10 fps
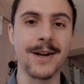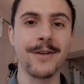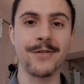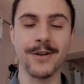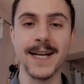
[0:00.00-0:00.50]
no
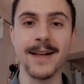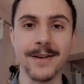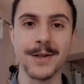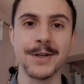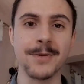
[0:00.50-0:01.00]
free
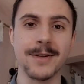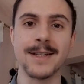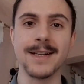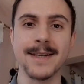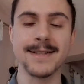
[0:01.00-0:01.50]
lunch, or
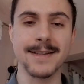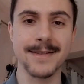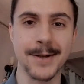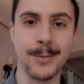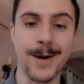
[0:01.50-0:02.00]
at least
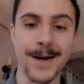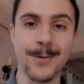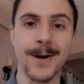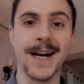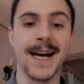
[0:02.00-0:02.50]
it's quite
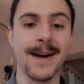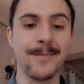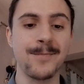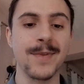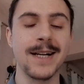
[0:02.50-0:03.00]
rare.
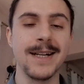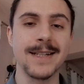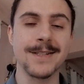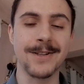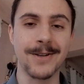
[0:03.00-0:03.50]

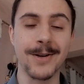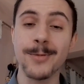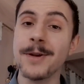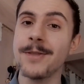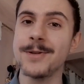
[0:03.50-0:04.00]
So
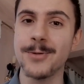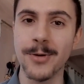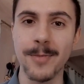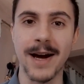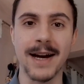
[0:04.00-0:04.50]
what are the
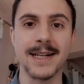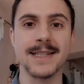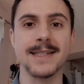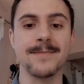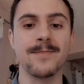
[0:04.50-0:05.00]

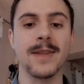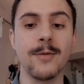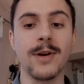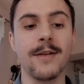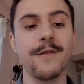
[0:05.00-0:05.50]
drawbacks?
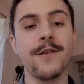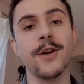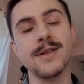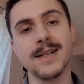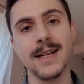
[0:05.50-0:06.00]
Well,
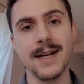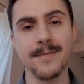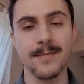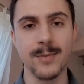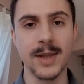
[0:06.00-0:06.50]
firstly,
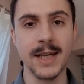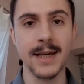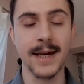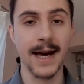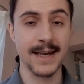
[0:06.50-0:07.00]

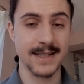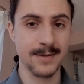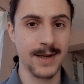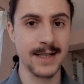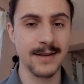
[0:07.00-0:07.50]
the
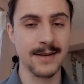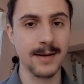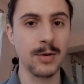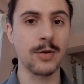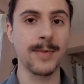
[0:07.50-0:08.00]
estimator, the
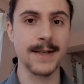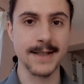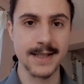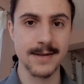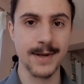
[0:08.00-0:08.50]
double robust
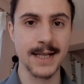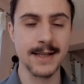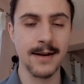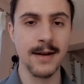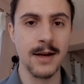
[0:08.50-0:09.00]

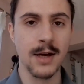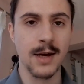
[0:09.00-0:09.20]
estimator,